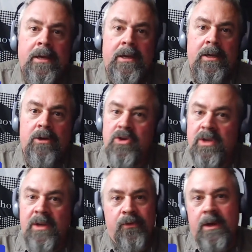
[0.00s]

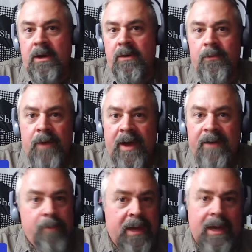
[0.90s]
Usually,
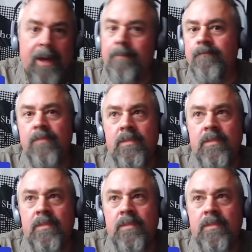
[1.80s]
5 p.m.